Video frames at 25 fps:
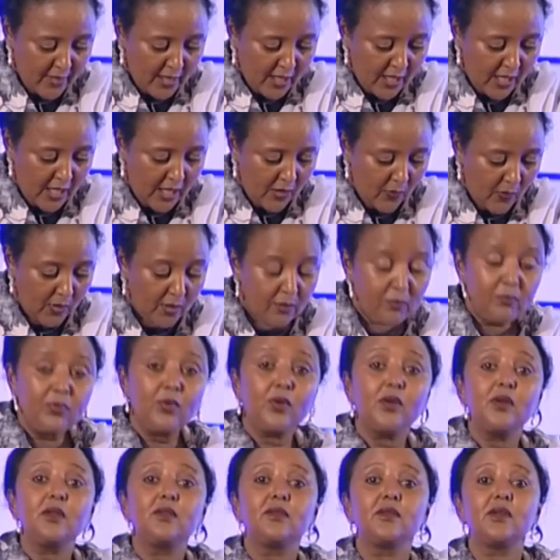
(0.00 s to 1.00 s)

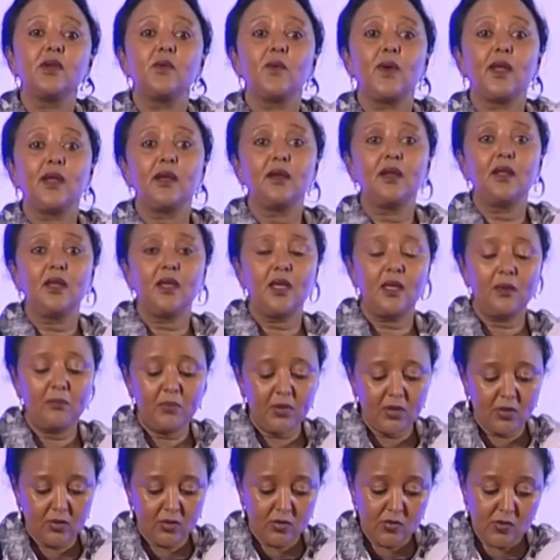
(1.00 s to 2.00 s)
1.31
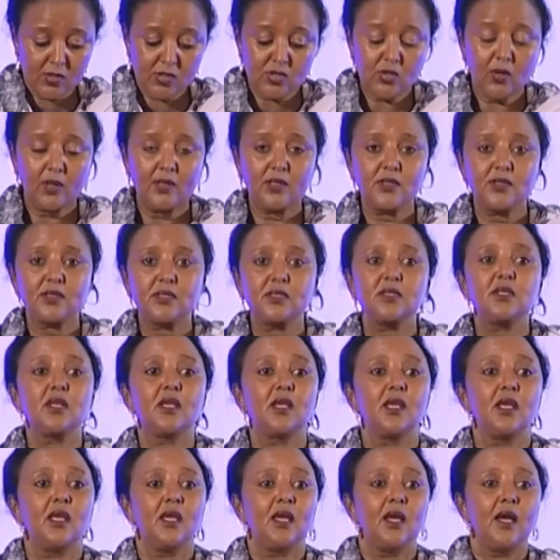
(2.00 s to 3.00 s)
billion US dollars.
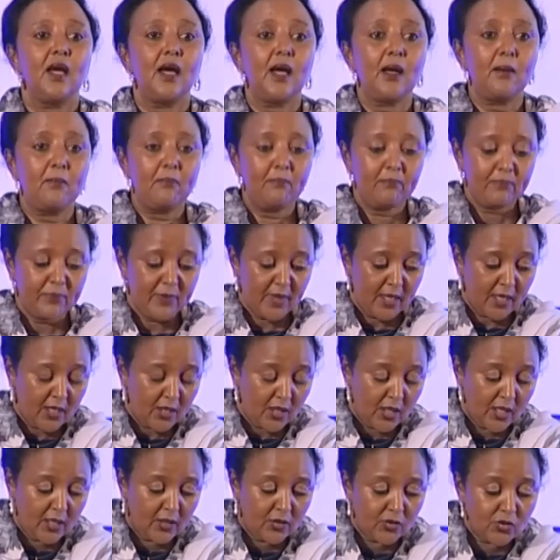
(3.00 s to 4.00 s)

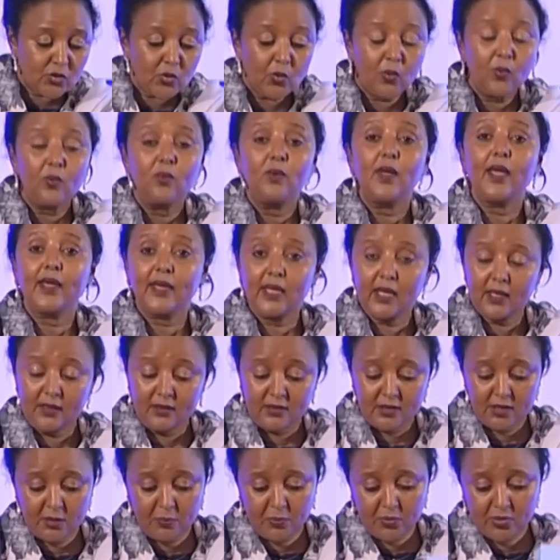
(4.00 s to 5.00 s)
So
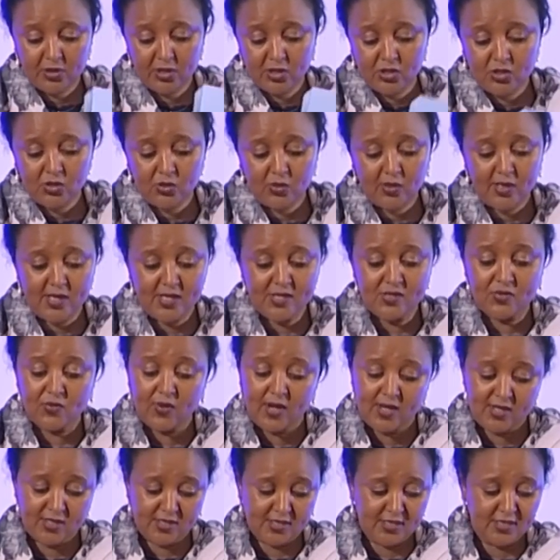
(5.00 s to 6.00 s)
again, the potential is
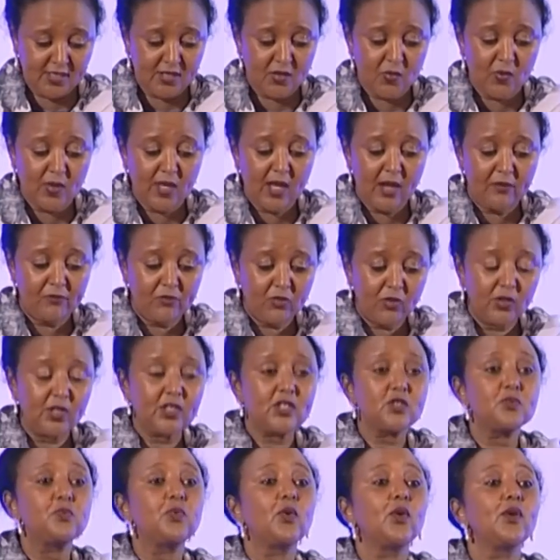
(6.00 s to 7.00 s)
great. We have not
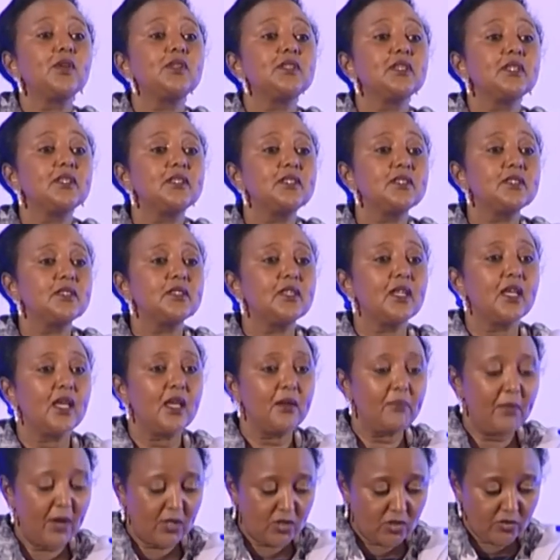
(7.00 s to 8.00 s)
exploited
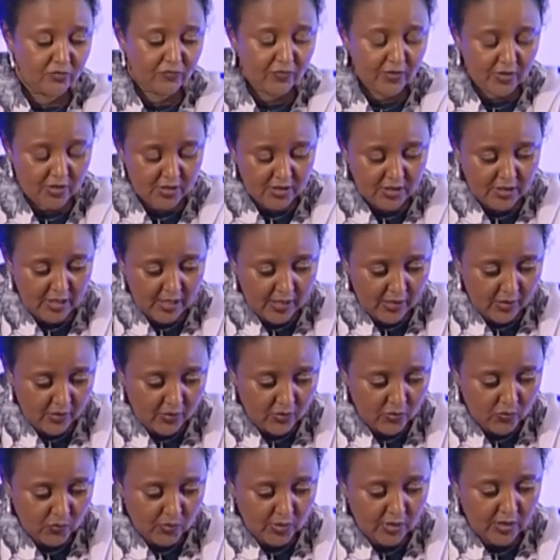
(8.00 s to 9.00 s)
much of it,
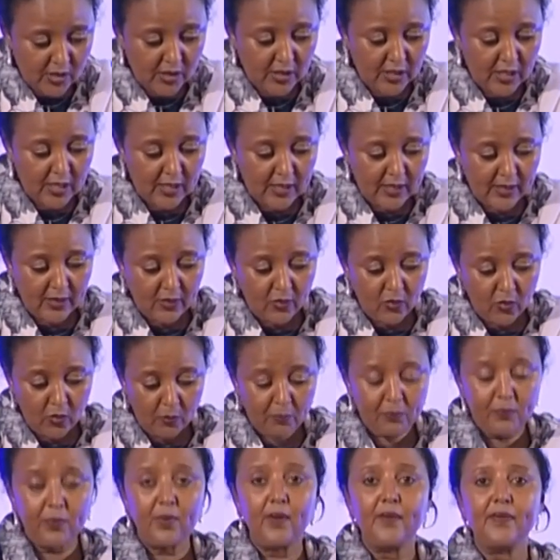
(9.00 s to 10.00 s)
and we
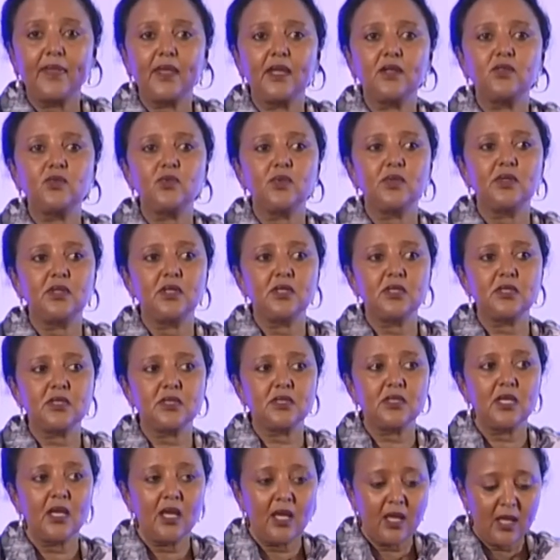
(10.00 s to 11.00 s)
hope that with
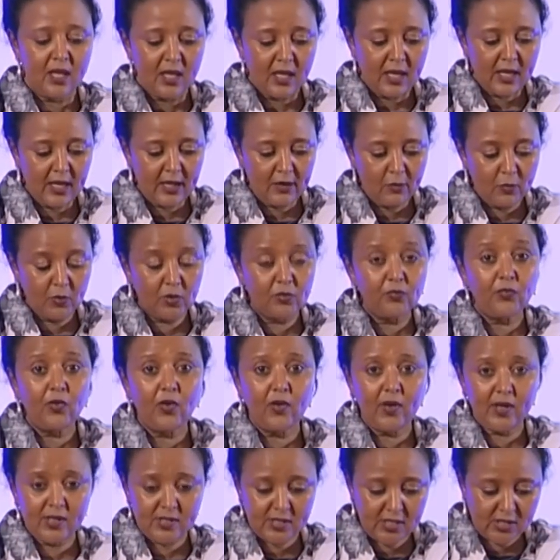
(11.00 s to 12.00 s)
this, with
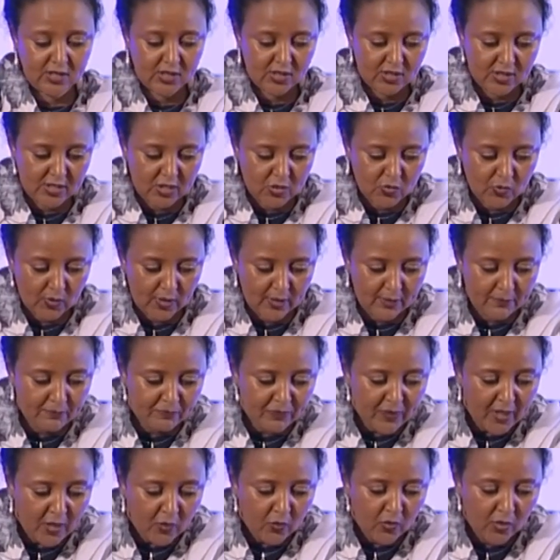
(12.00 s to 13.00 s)
fora such as this one,
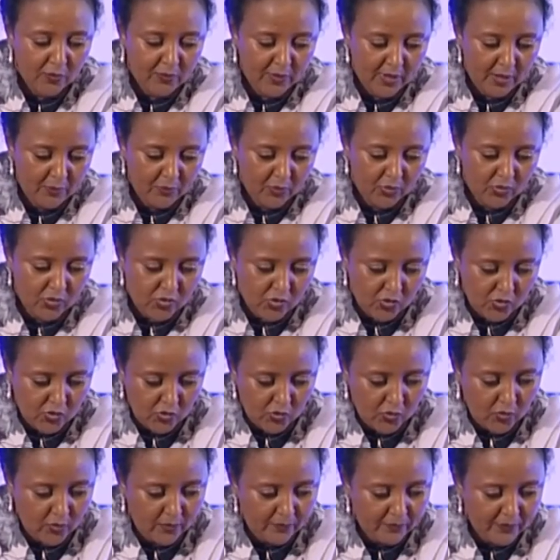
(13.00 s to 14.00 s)
we'll be able to
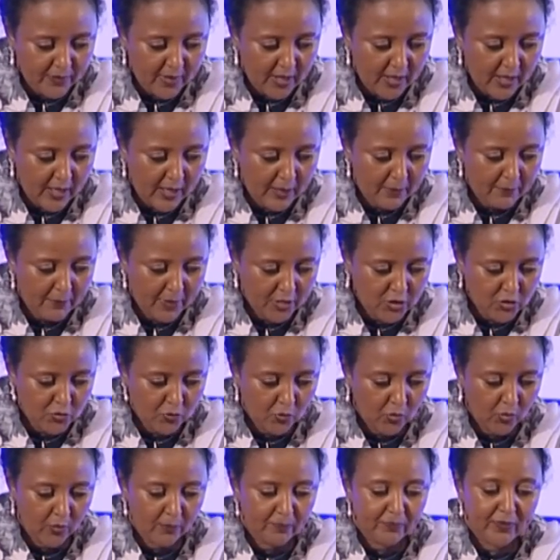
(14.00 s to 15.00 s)
do much
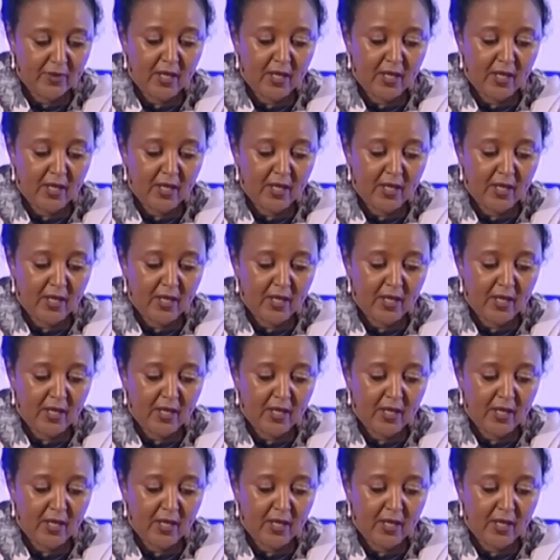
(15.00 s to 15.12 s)
more.